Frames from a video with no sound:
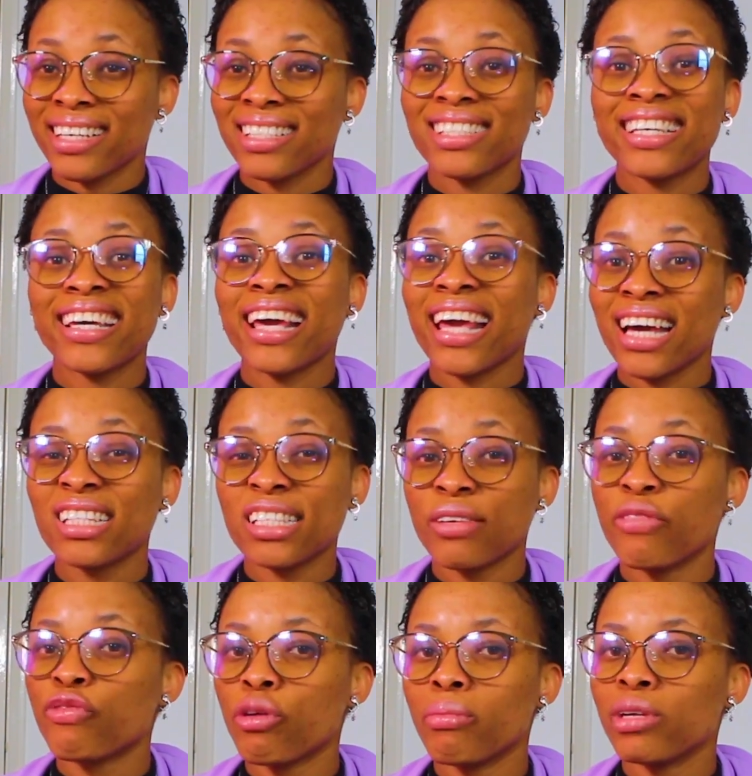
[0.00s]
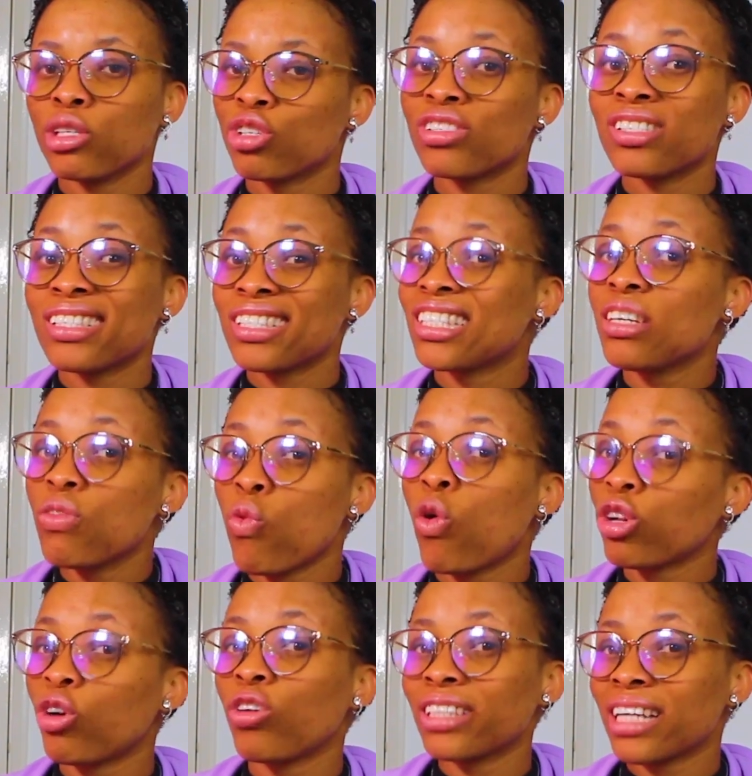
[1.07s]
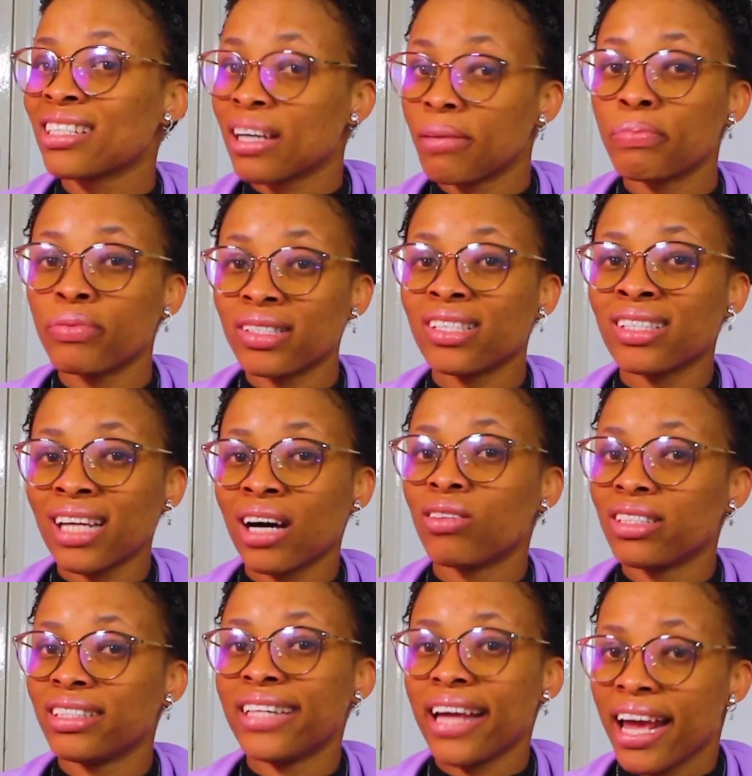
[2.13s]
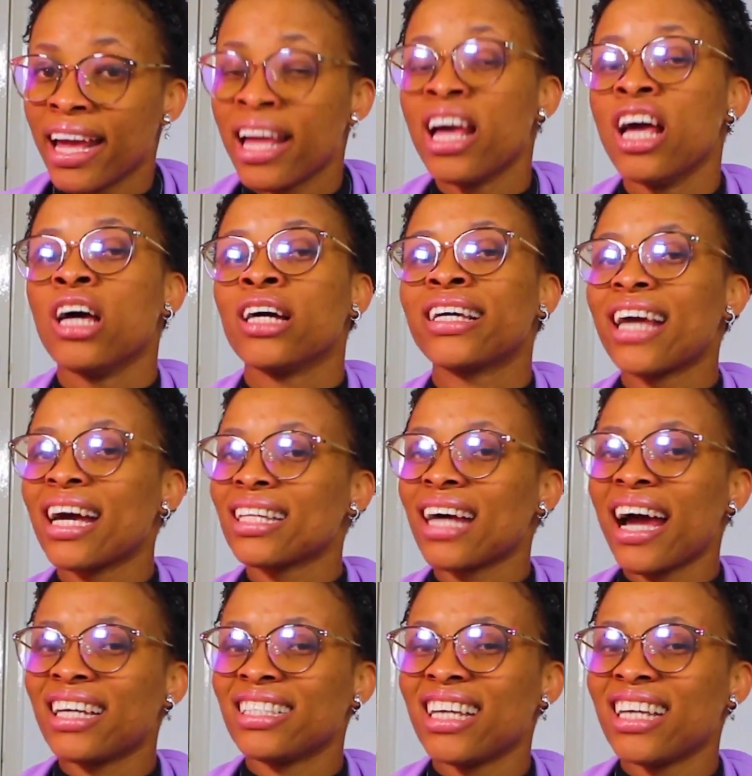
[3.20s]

Get information, see what others are putting out there, get ideas.